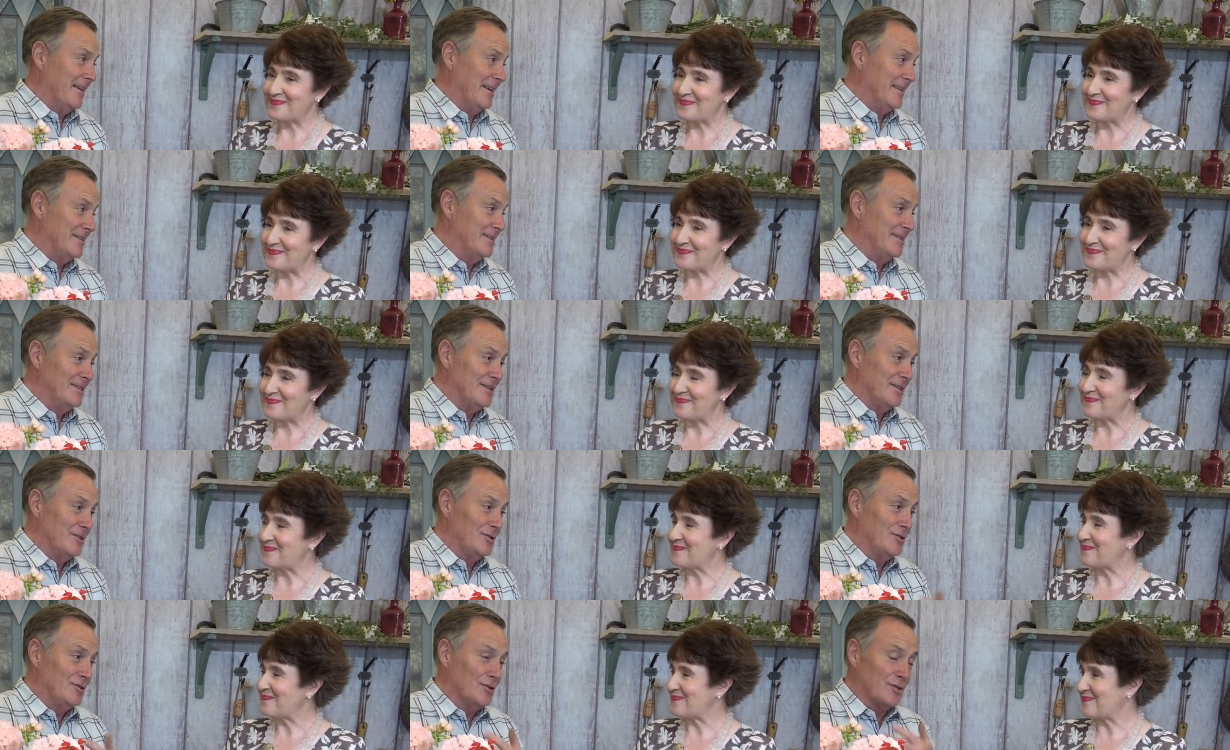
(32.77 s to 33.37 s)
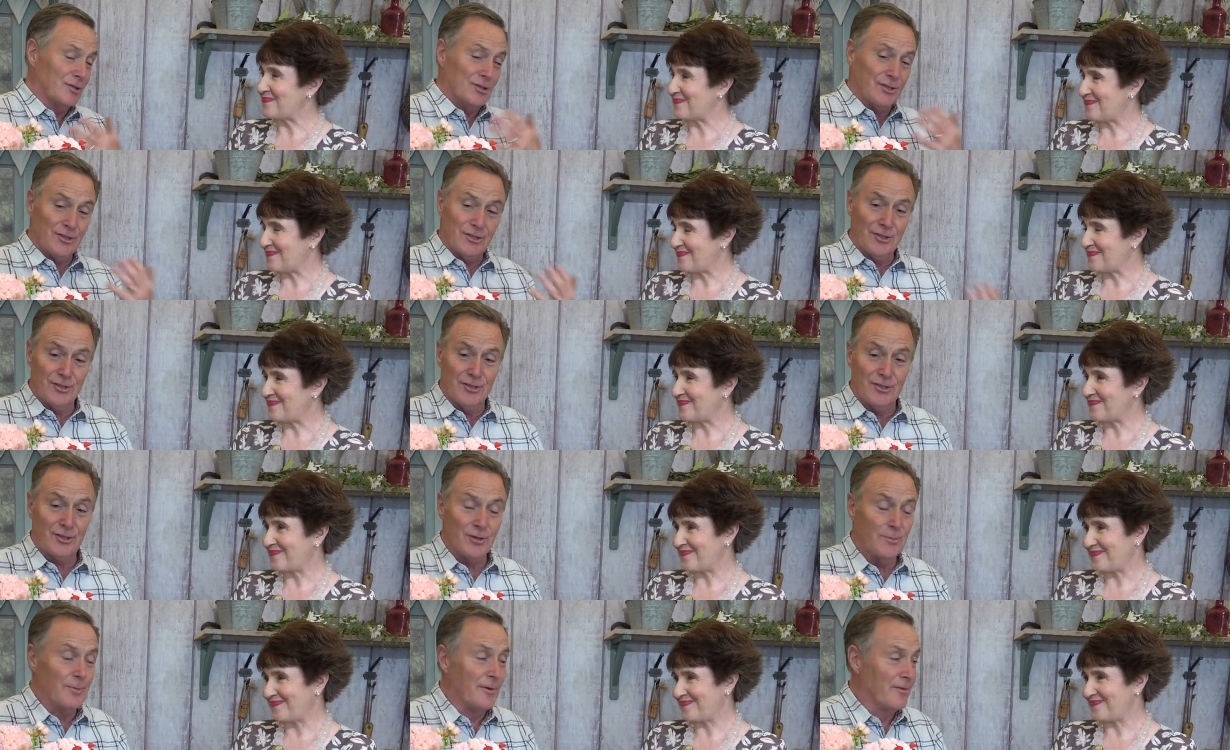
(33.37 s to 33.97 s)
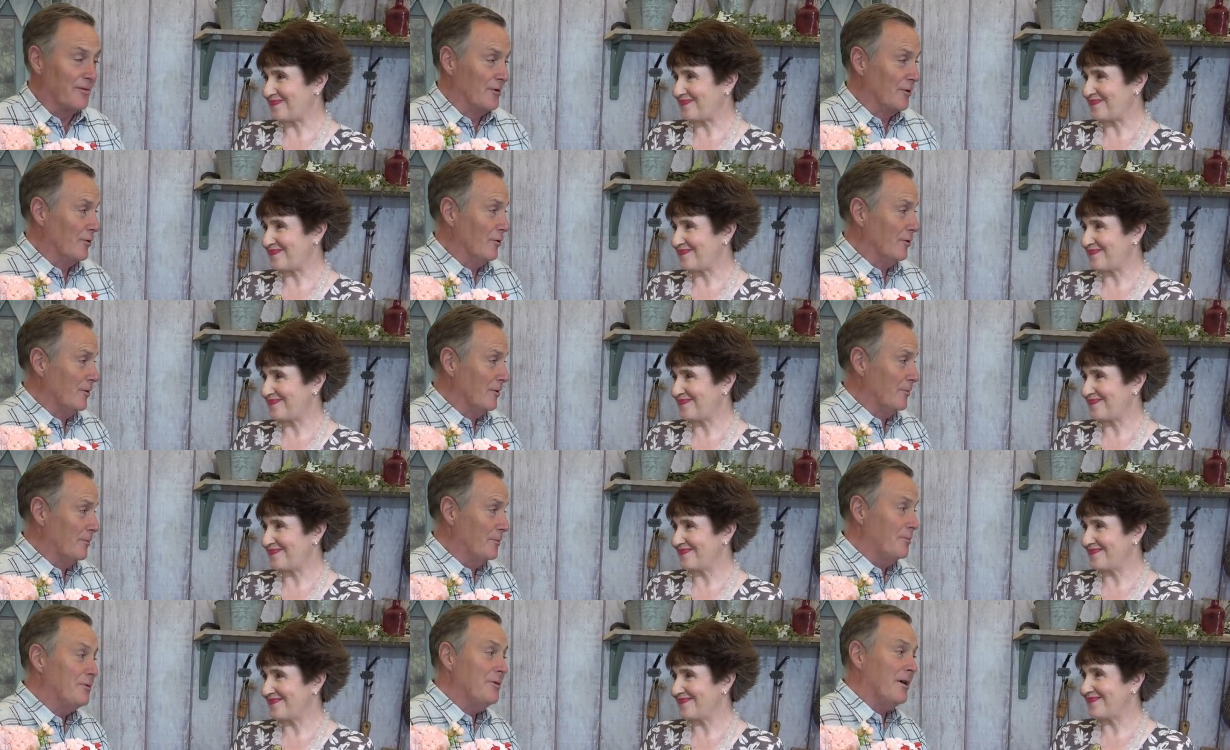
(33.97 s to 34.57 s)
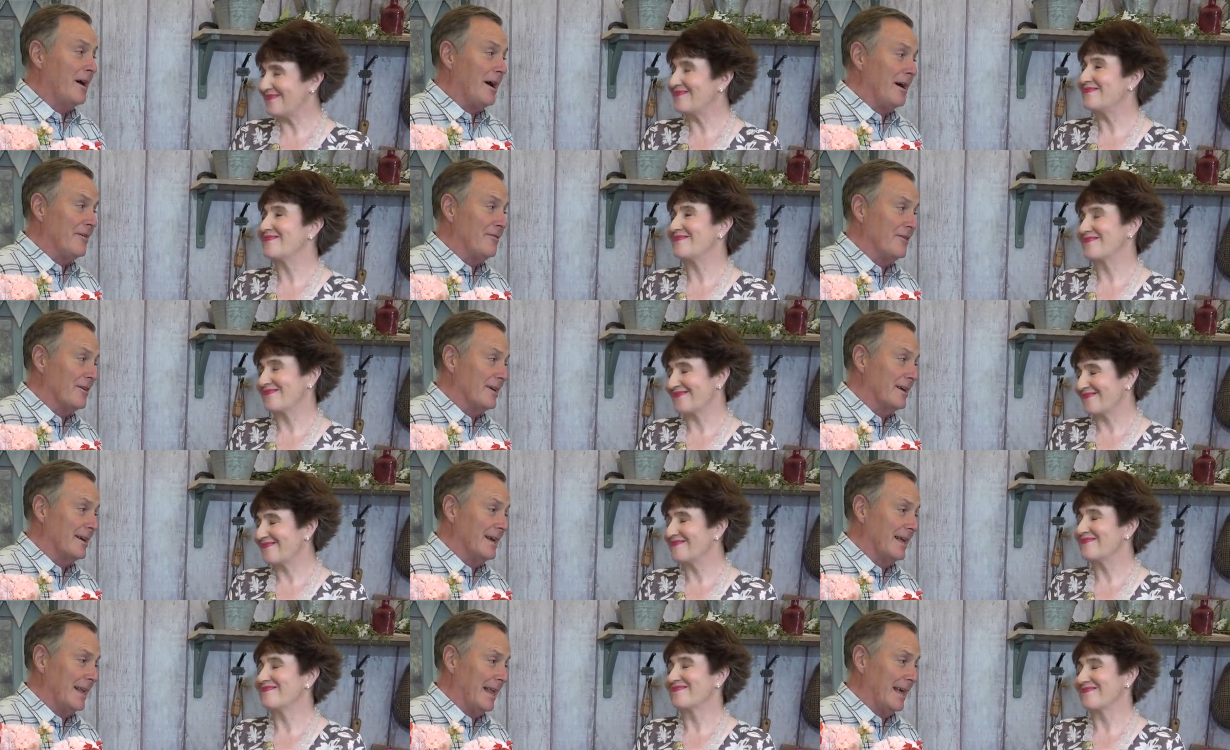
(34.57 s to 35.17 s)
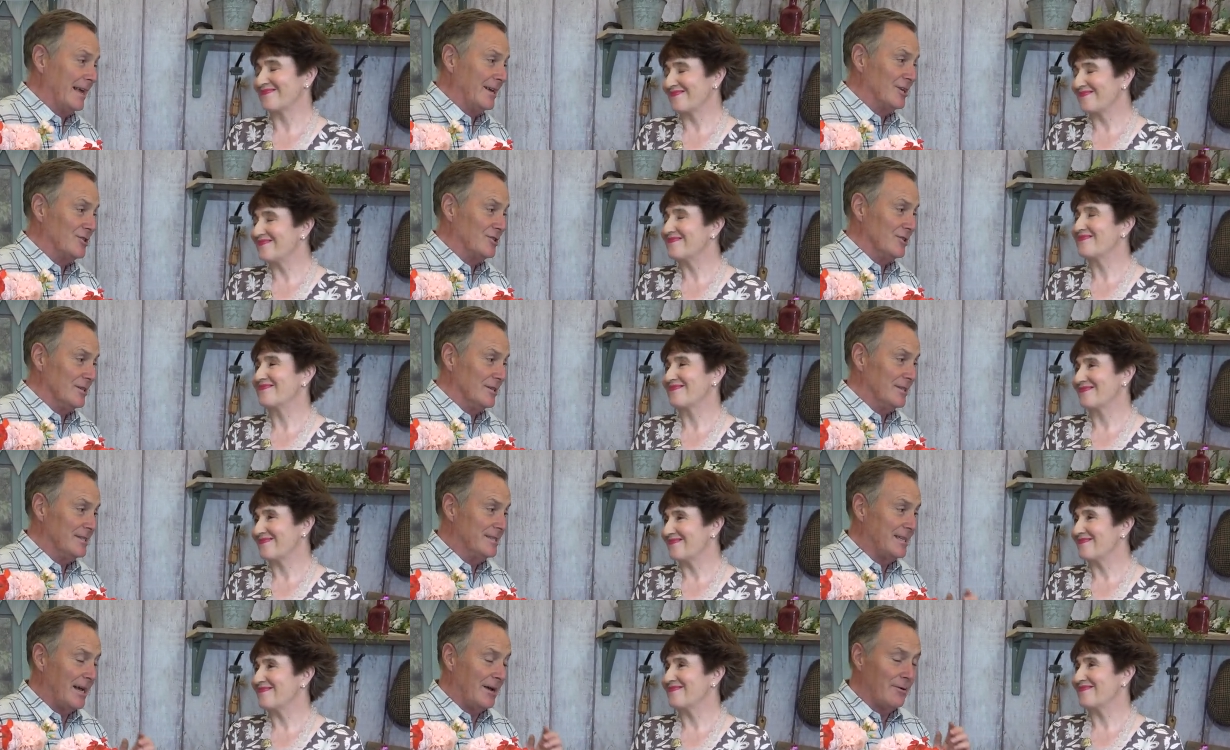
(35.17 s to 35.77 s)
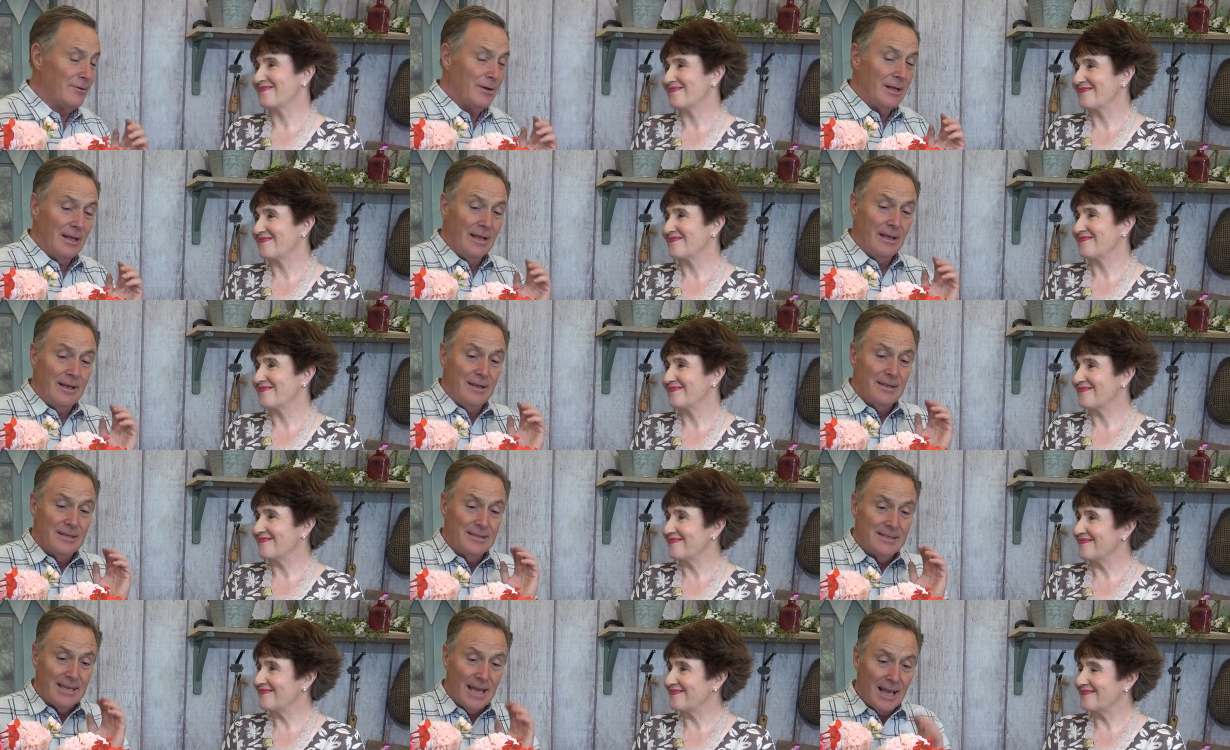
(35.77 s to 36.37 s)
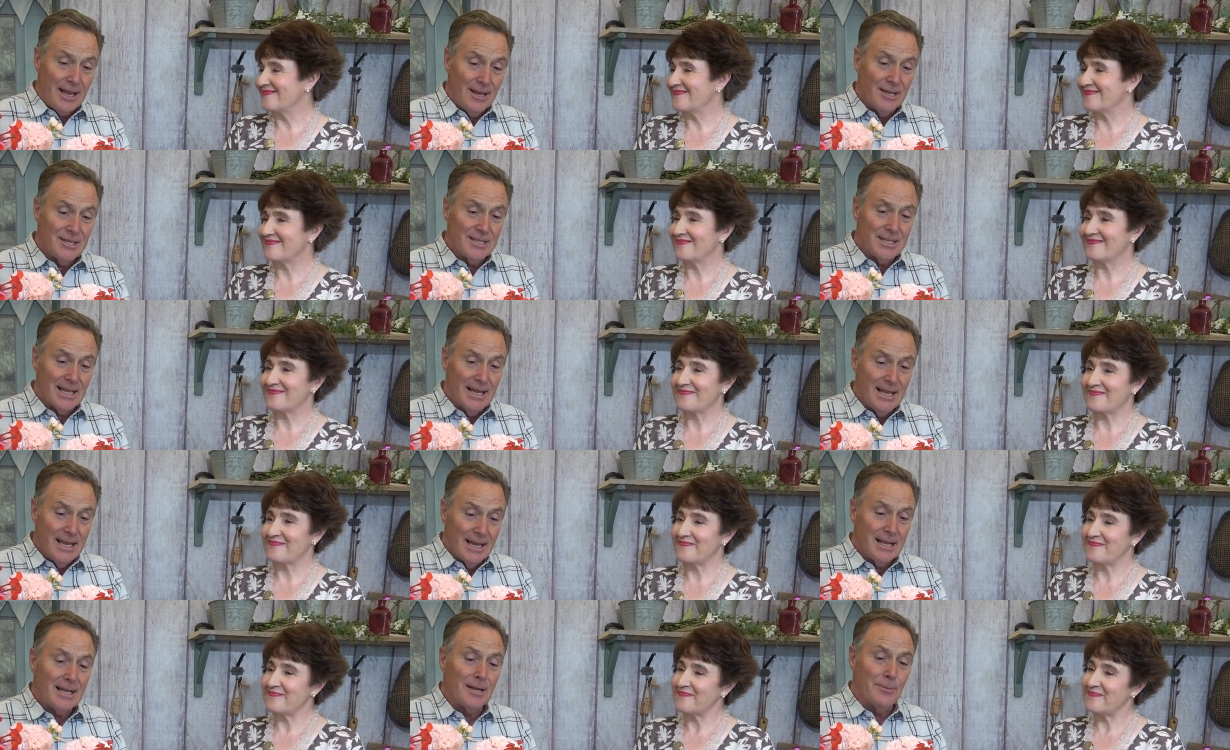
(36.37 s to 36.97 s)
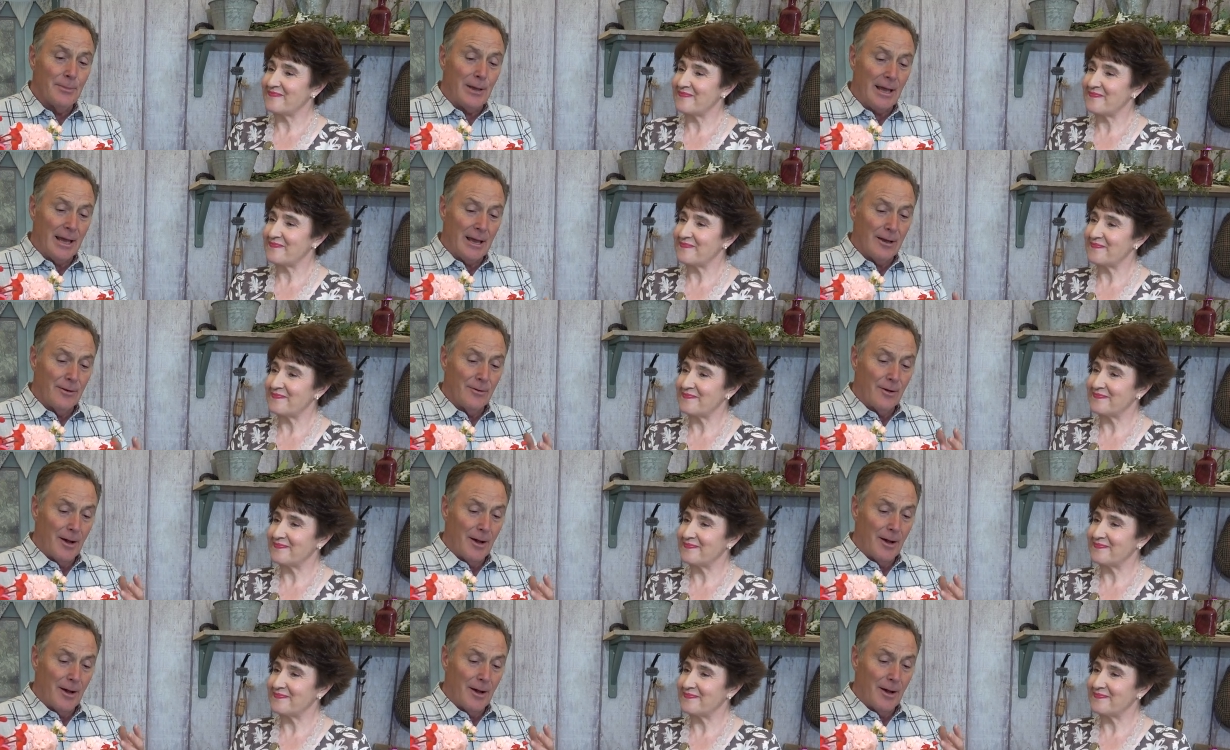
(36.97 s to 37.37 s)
Speaker 1: These are just some of your private collections. So, tell us a little bit